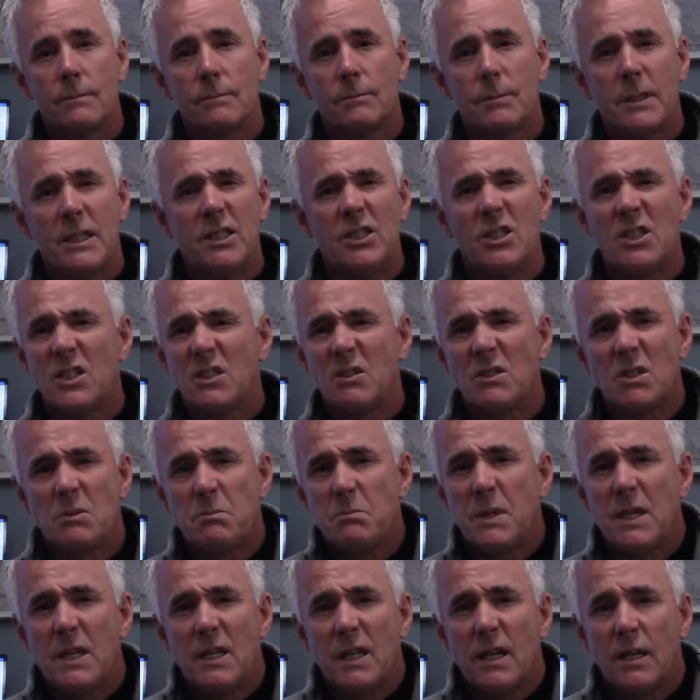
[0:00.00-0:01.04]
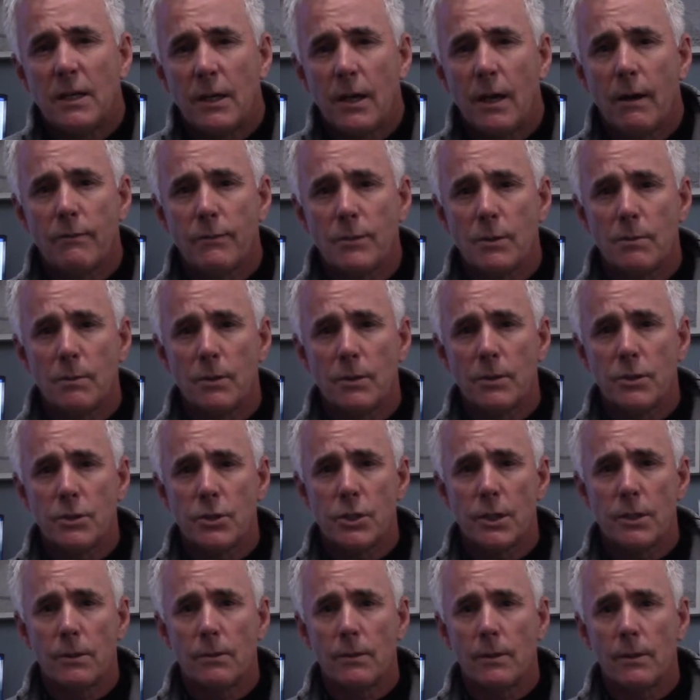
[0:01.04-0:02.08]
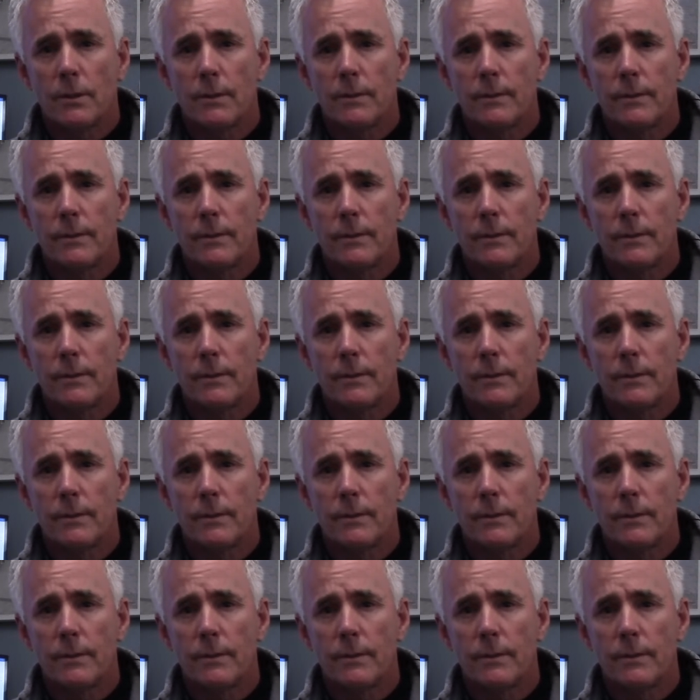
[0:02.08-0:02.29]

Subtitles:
being uncomfortable in general.